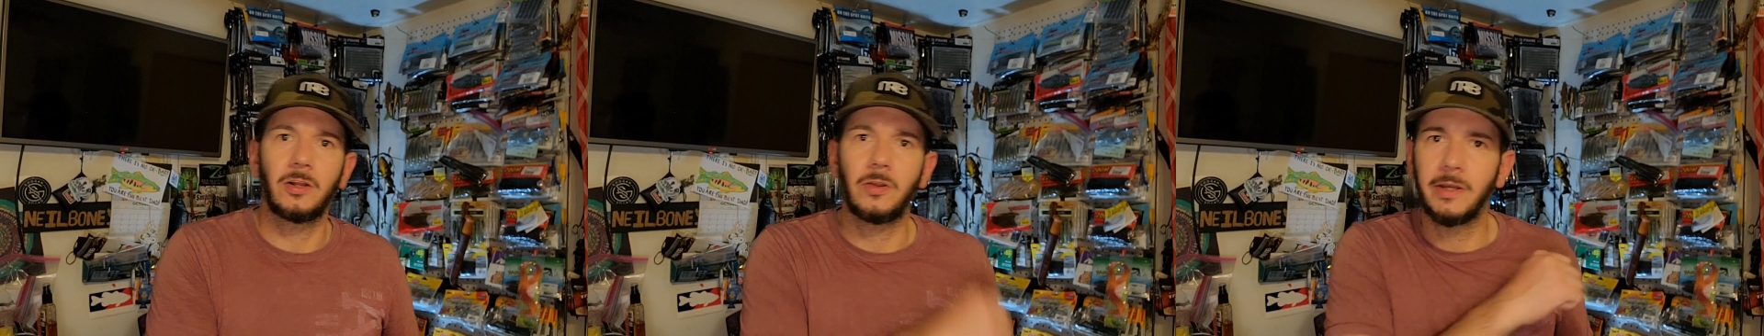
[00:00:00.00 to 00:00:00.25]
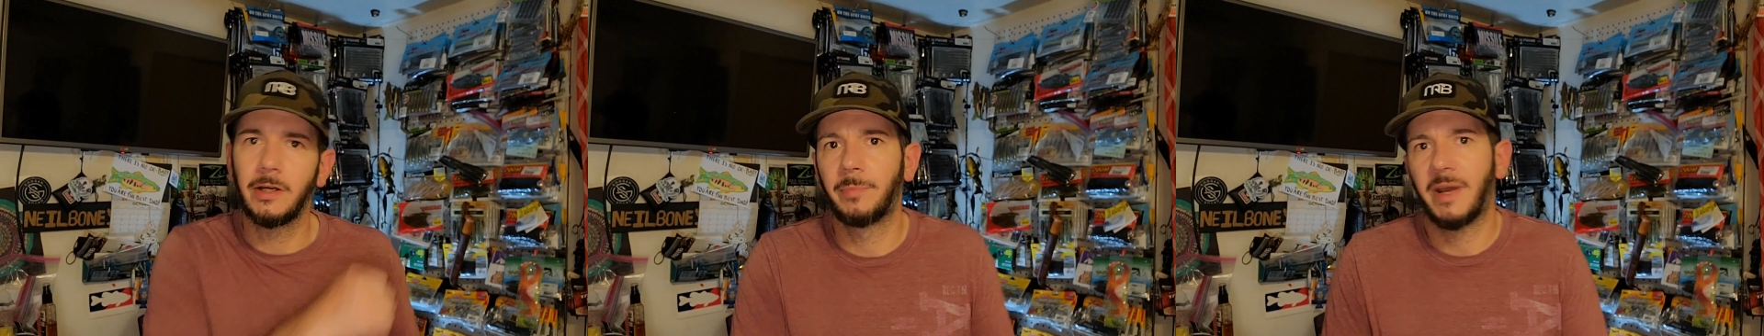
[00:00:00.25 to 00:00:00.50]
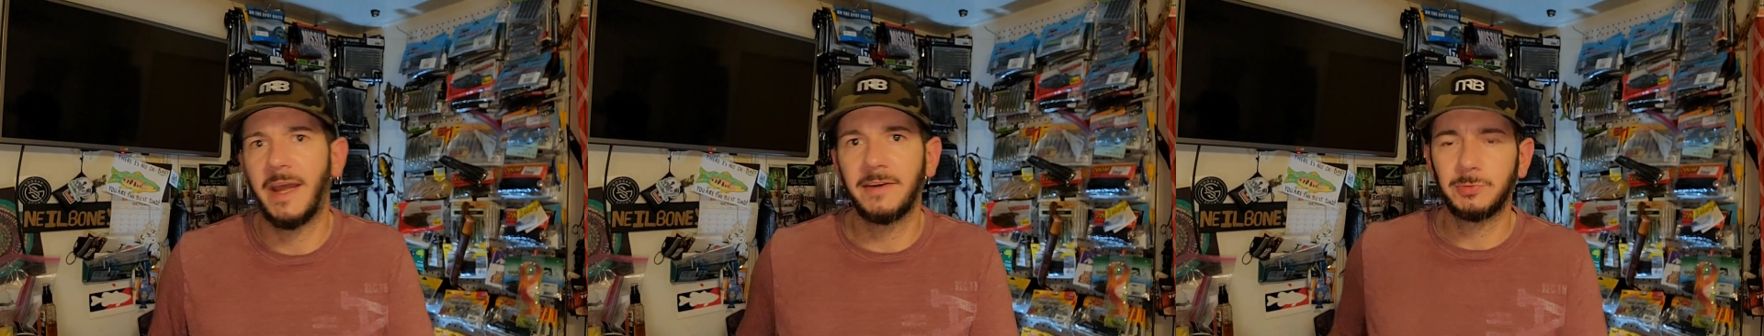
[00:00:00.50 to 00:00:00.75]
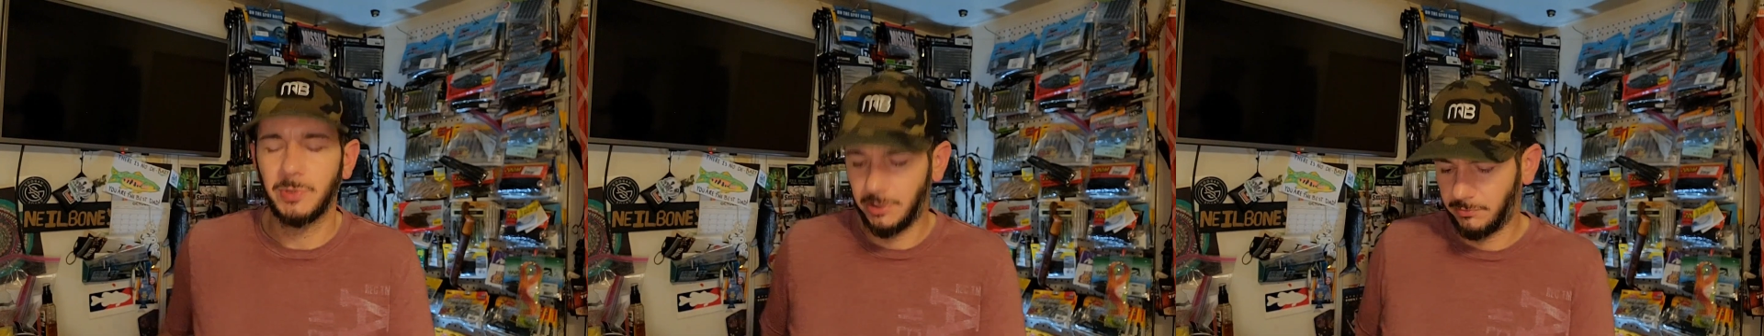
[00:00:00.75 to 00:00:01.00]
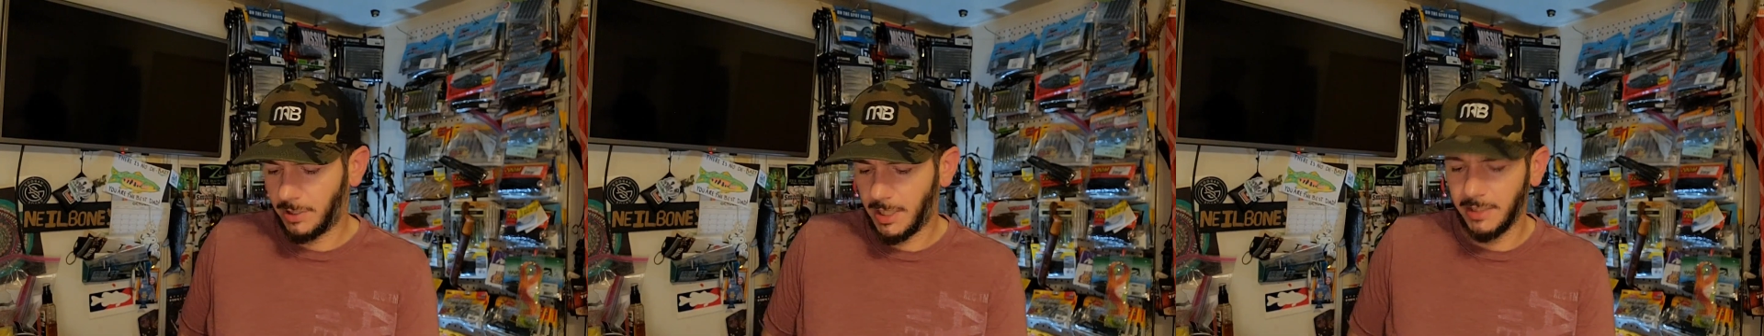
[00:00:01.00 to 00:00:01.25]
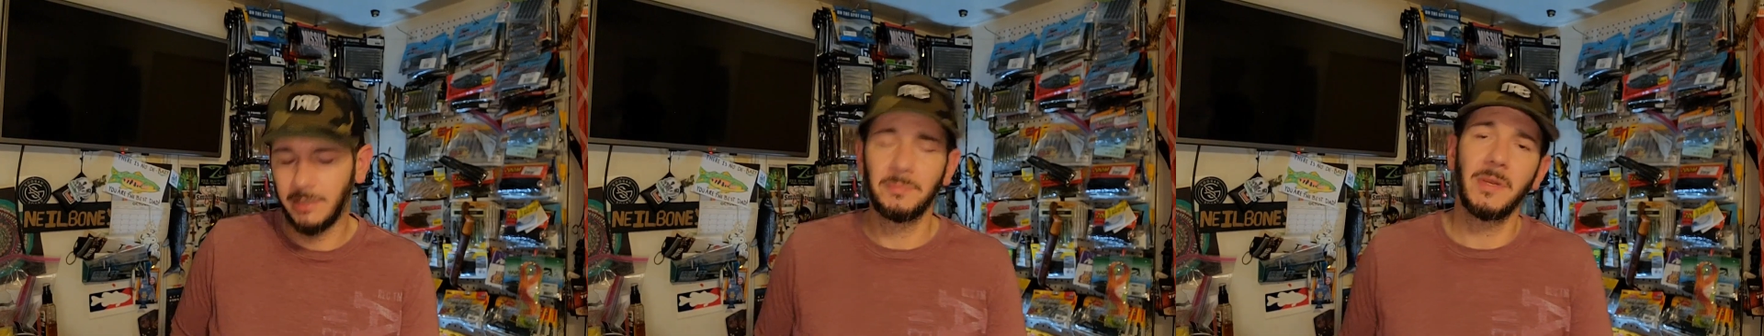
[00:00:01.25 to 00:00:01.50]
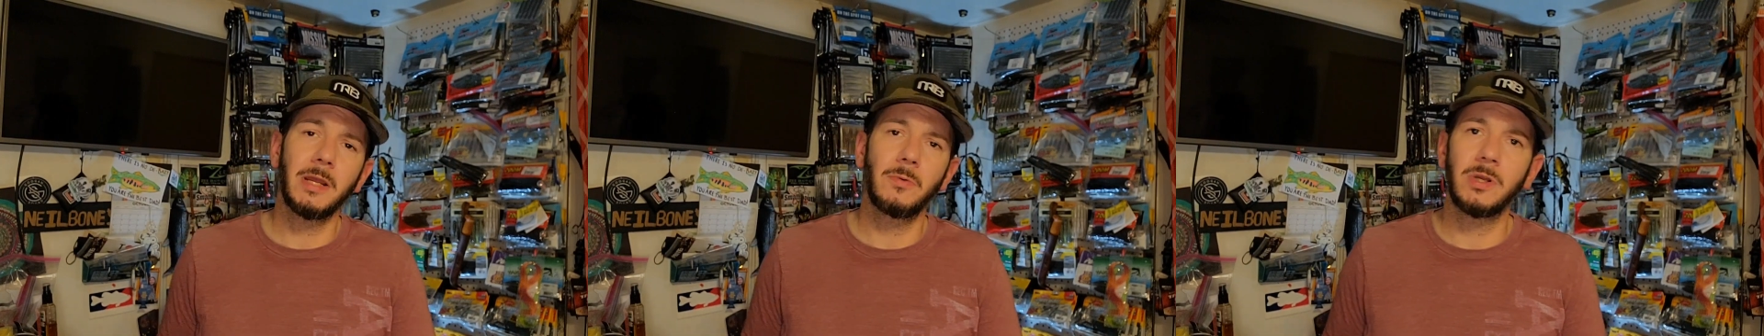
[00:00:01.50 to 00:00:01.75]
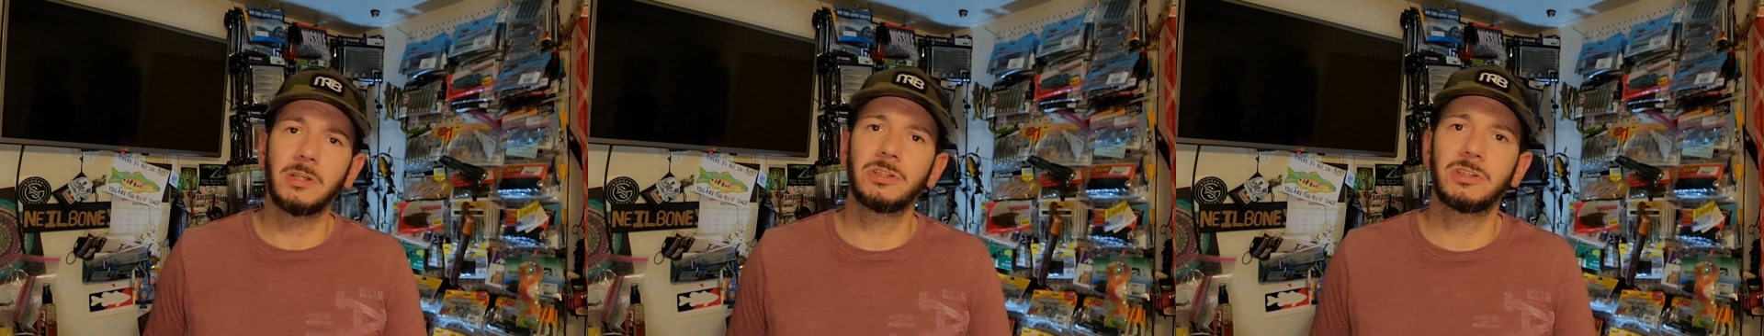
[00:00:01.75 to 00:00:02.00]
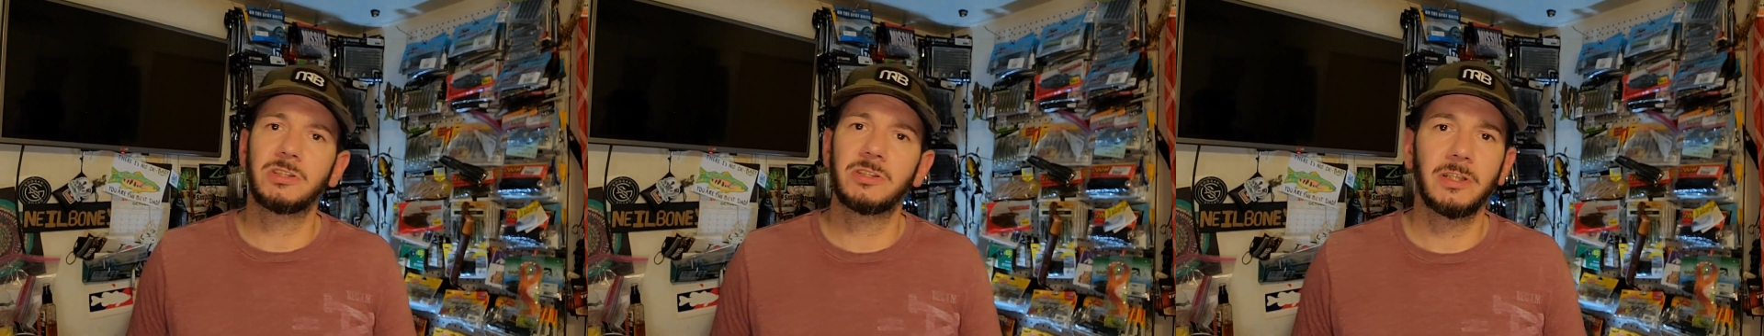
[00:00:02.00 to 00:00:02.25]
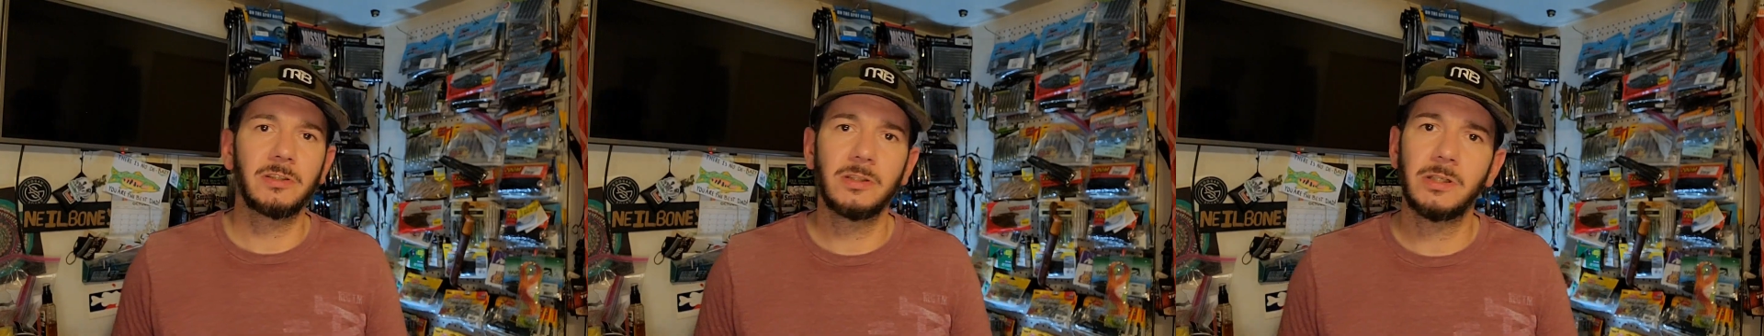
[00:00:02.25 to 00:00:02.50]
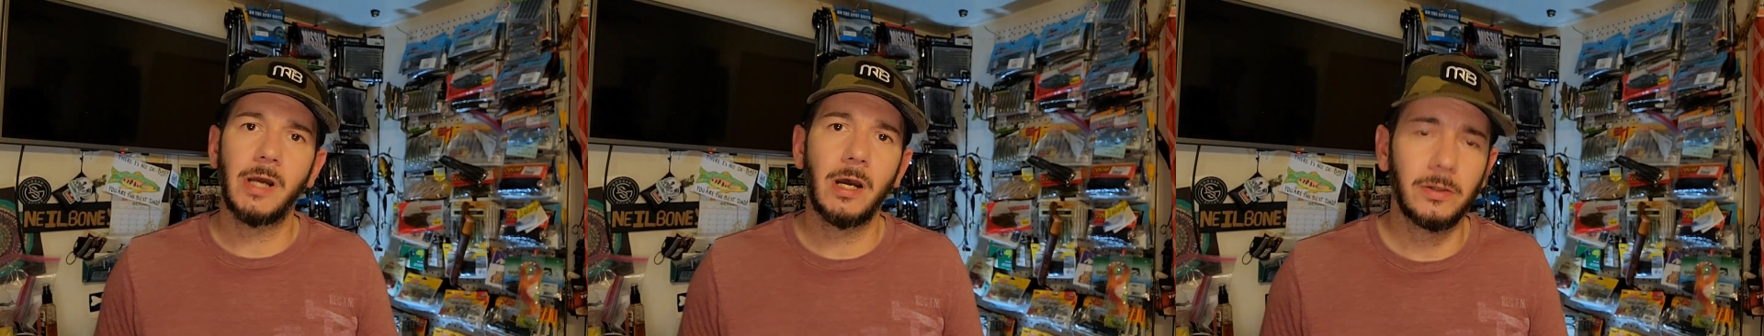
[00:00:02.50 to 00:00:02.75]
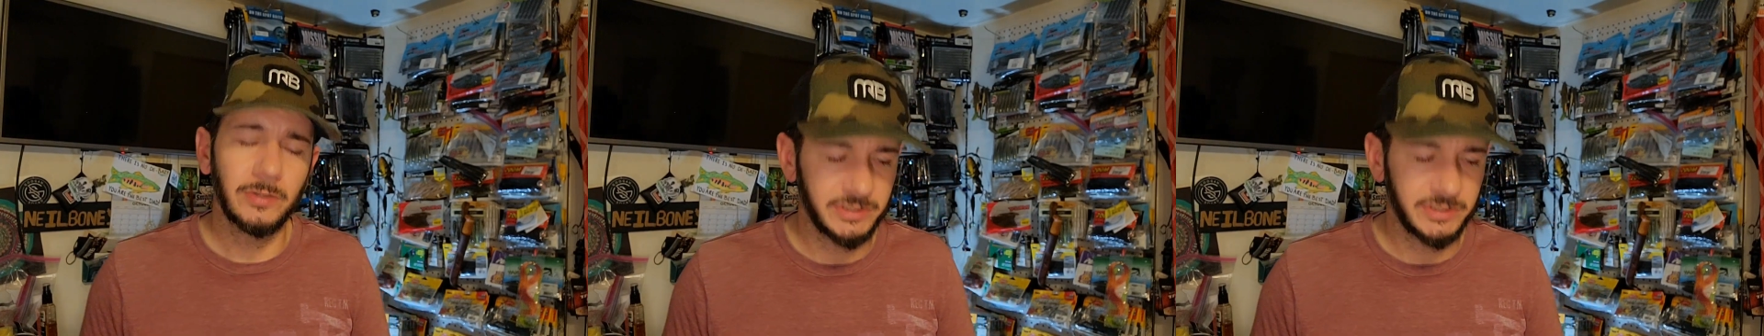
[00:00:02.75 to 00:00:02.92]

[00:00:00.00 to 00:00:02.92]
clear a pass with your rod, you may want to just stick to the ugly